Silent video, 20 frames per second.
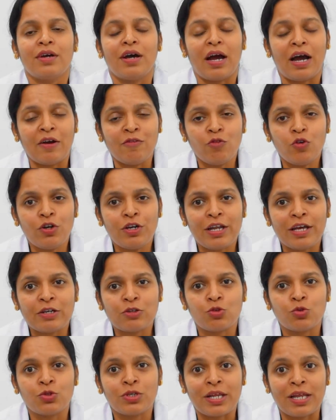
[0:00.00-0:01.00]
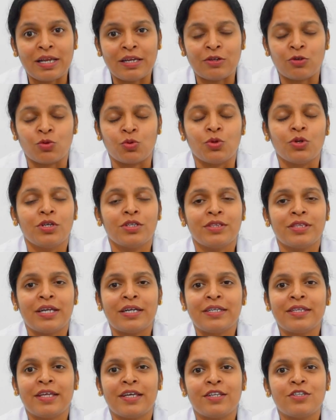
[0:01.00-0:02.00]
I would like to tell you
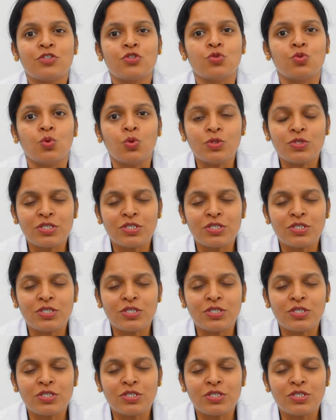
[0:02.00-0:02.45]
that there is no